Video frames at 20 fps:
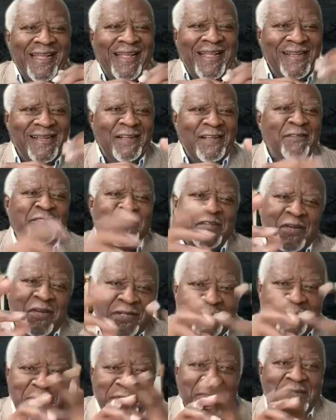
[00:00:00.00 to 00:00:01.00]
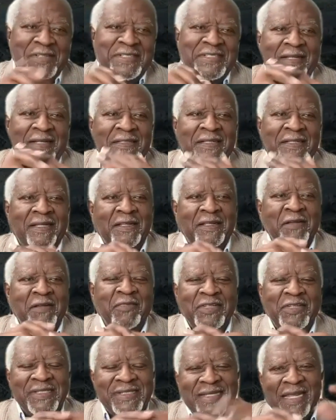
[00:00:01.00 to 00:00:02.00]
Certainly we know it's not
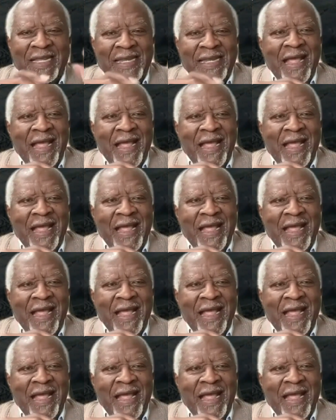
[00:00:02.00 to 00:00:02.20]
Columbus.